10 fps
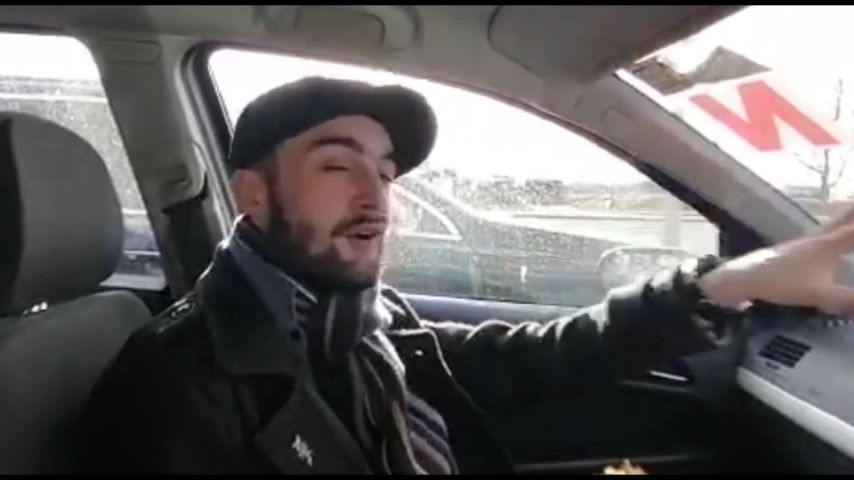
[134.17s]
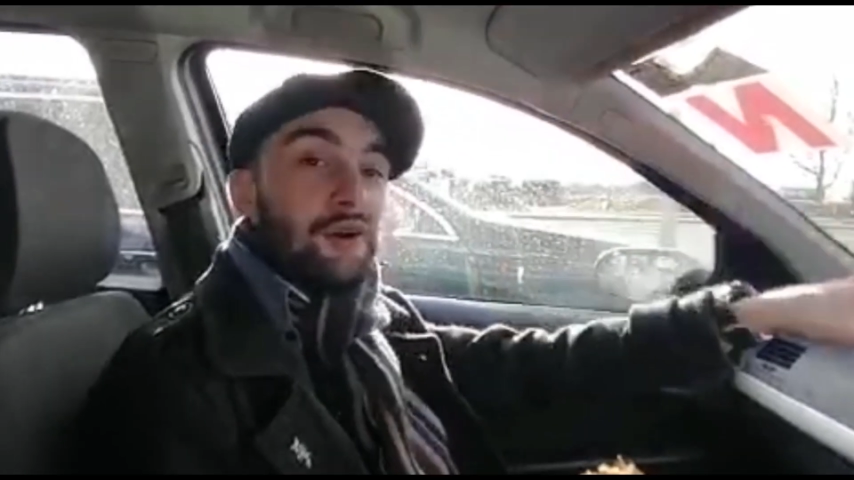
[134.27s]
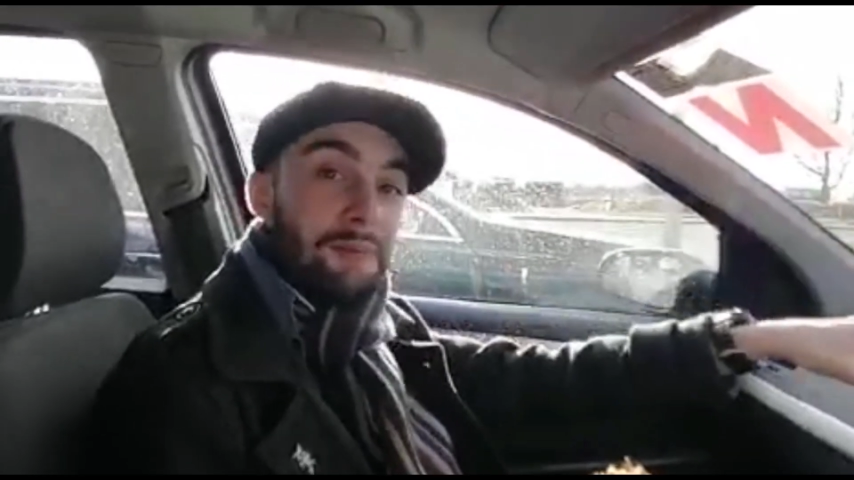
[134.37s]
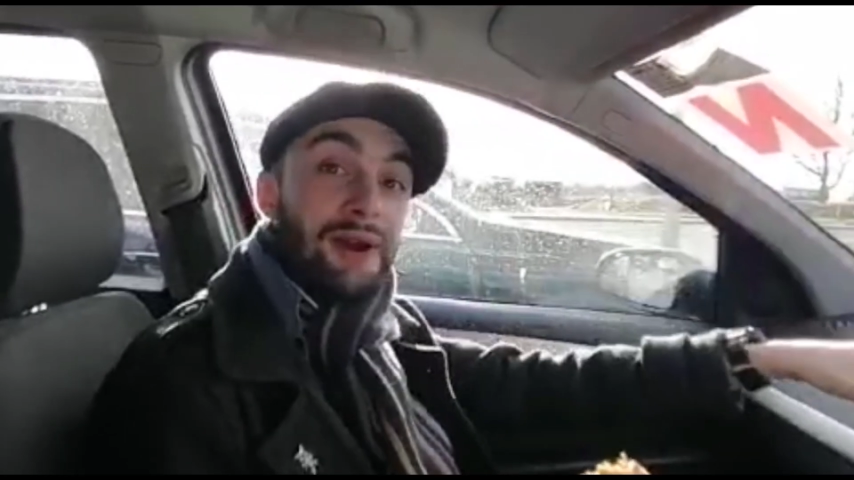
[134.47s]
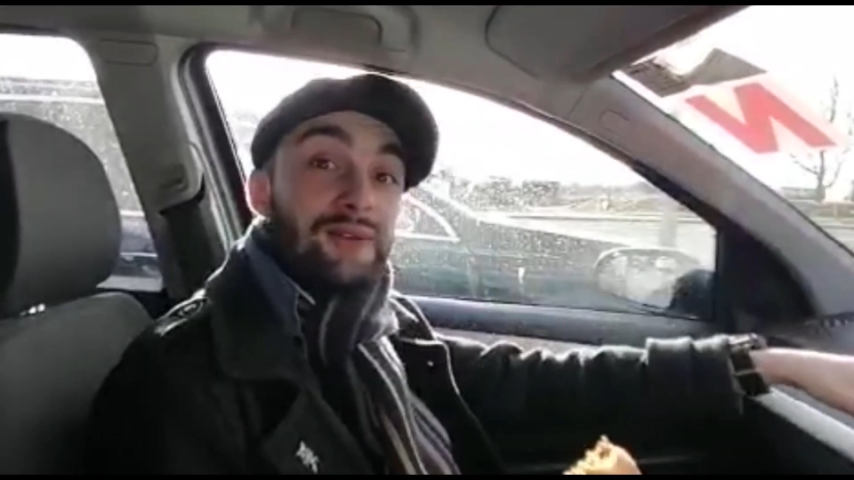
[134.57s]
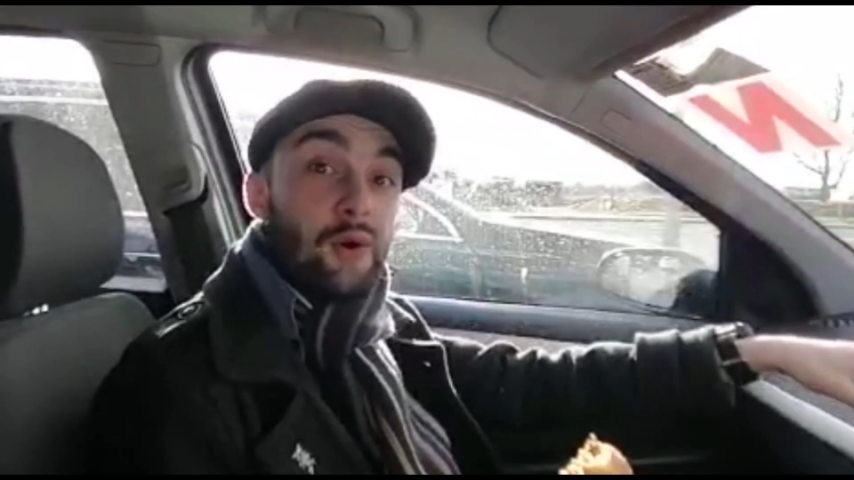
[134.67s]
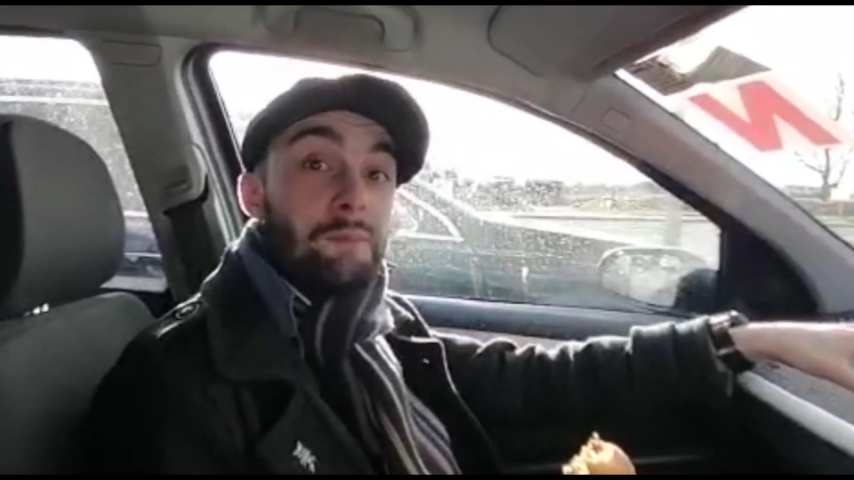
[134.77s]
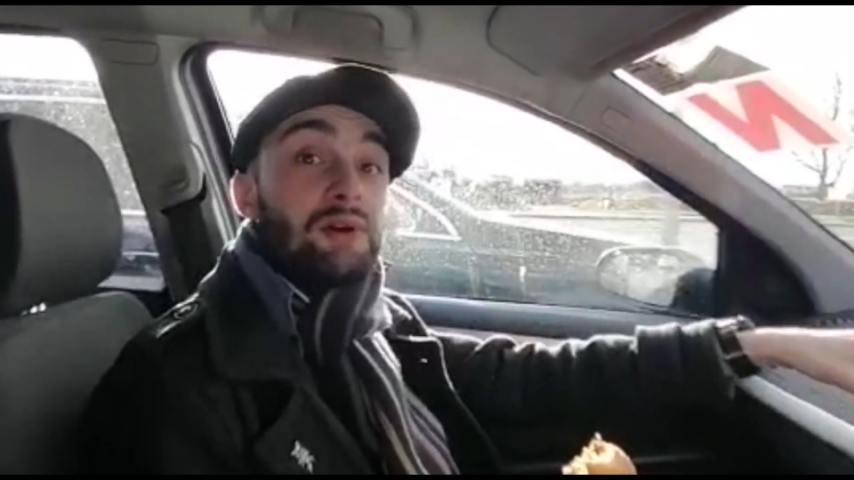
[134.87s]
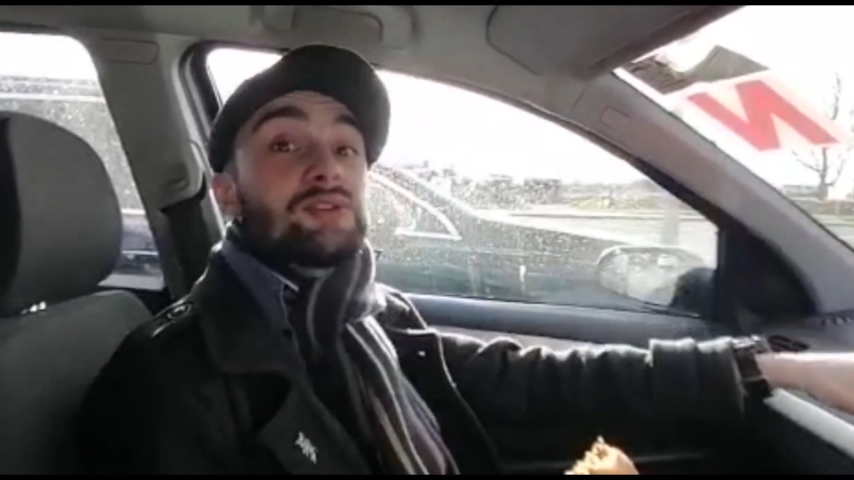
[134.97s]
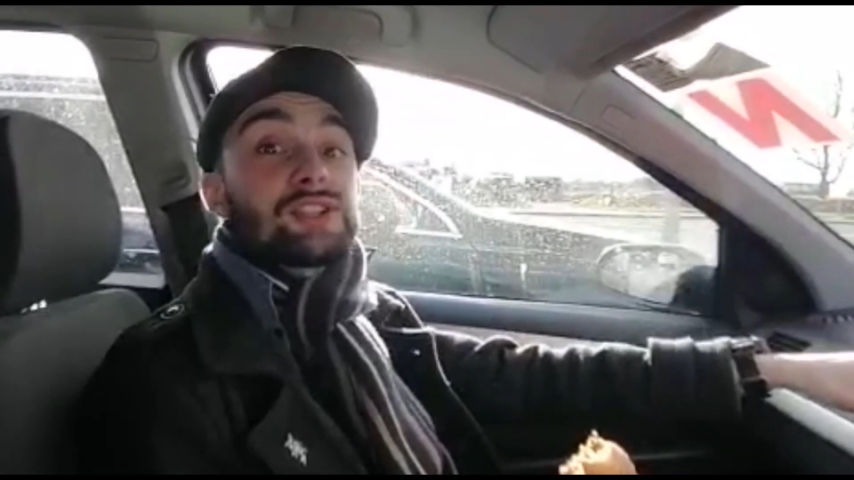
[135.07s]
find a pair of old
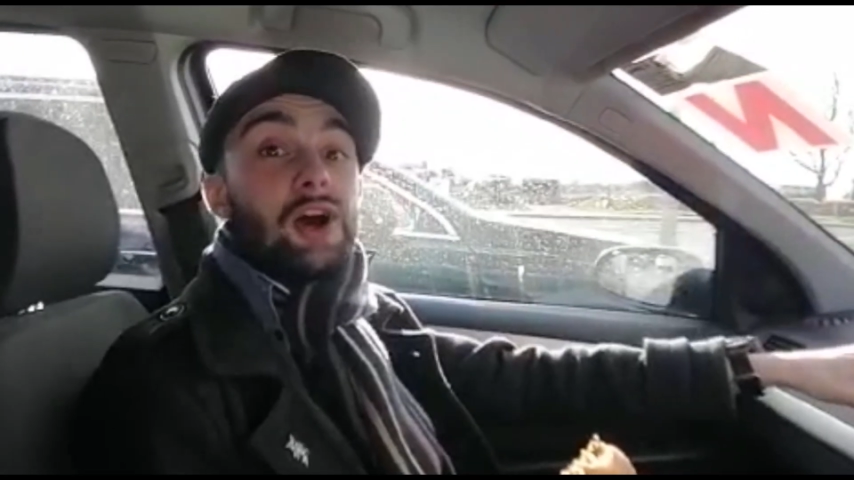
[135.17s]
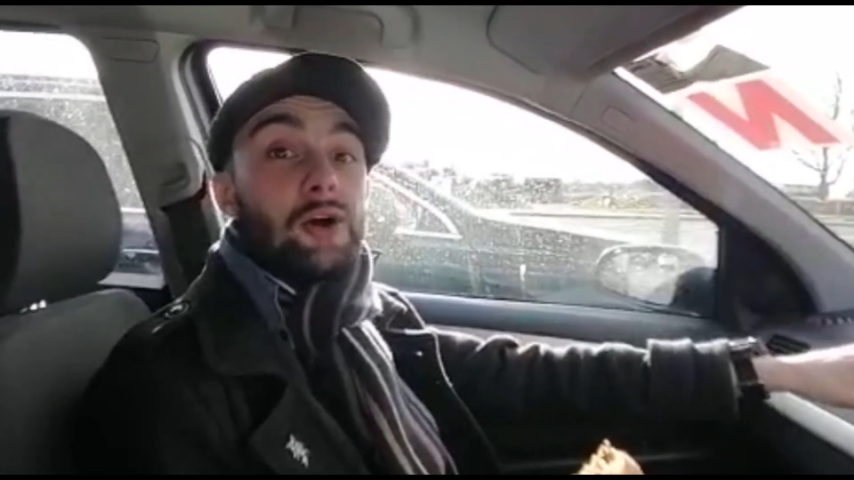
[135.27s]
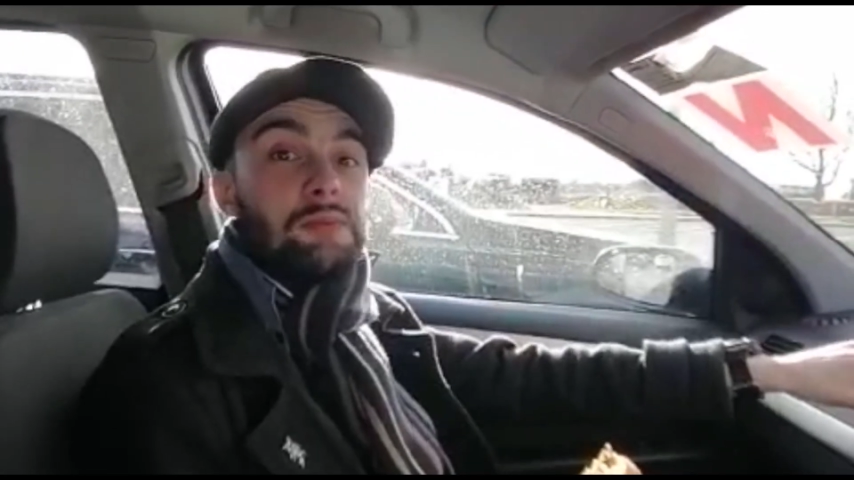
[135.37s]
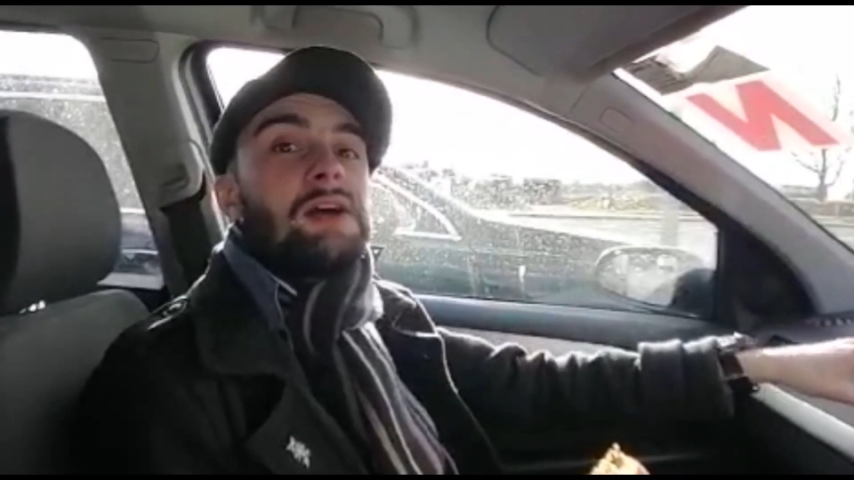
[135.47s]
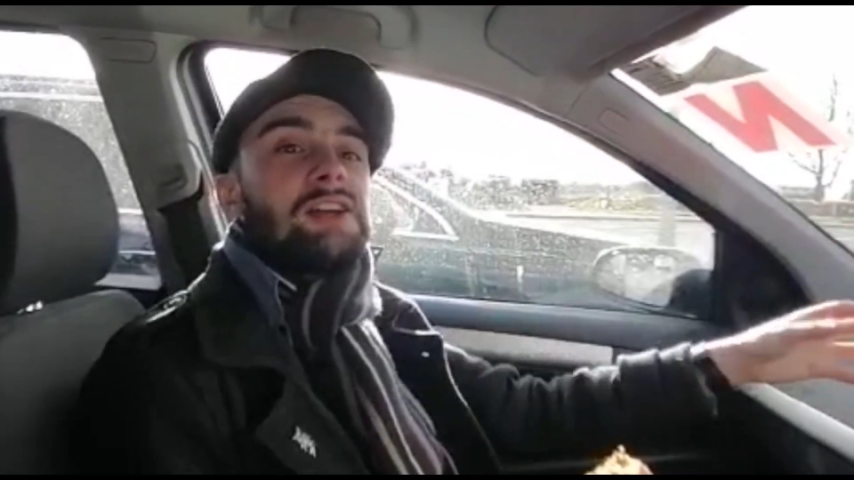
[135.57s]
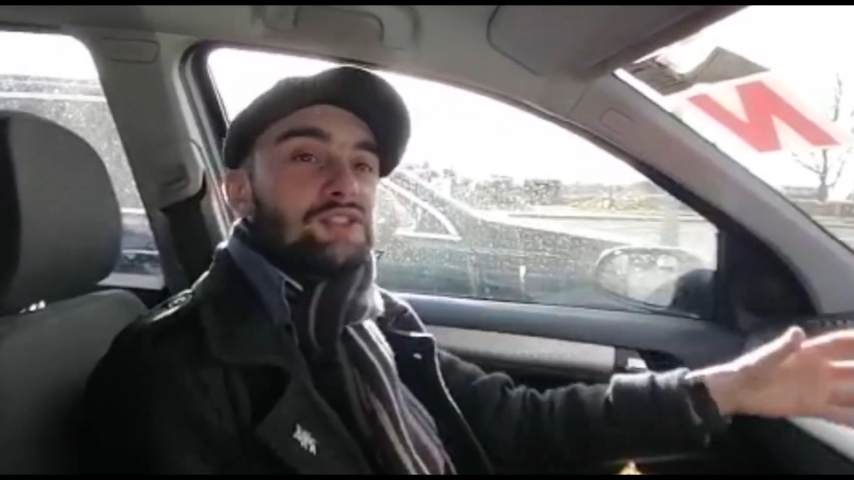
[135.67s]
boots at home,